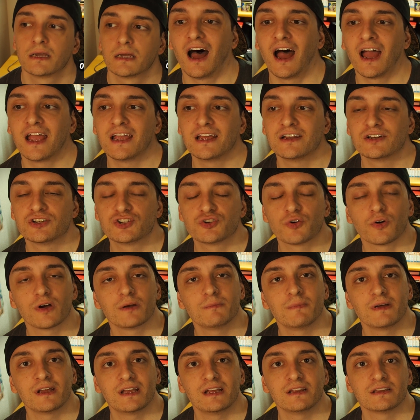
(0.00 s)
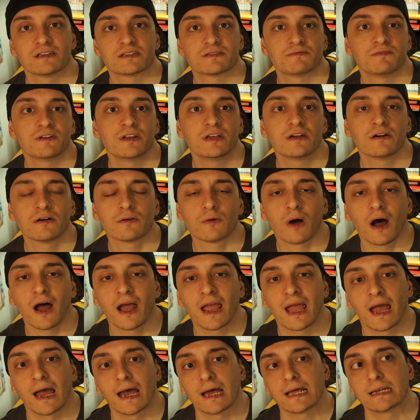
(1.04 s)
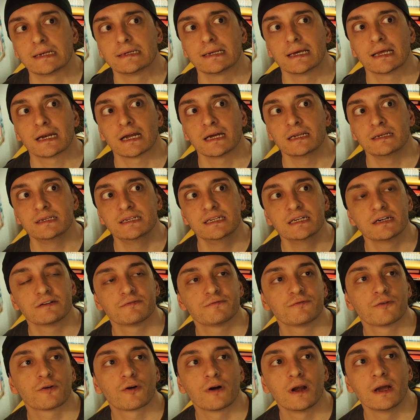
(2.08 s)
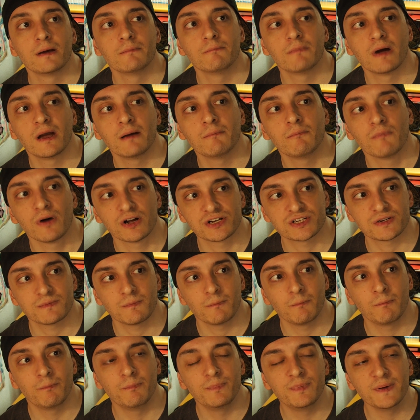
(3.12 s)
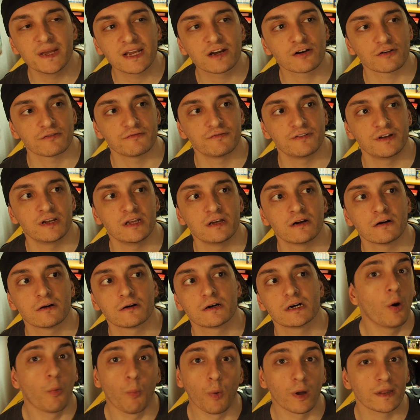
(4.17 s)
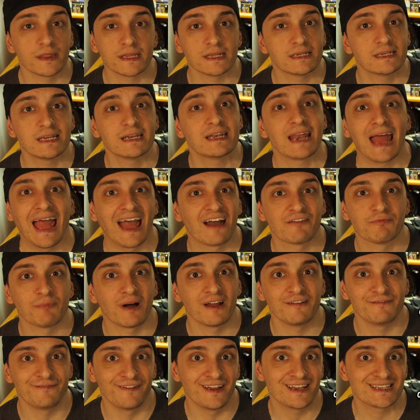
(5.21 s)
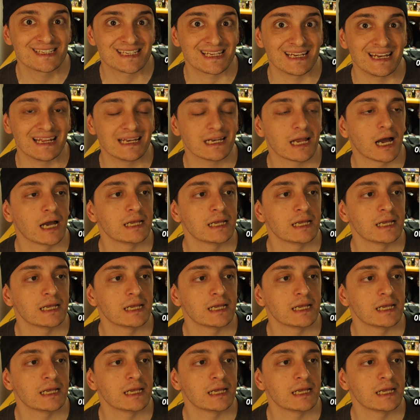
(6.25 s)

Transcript: I enjoyed making this video. I had an idea for a much bigger video, one that didn't have my face in it.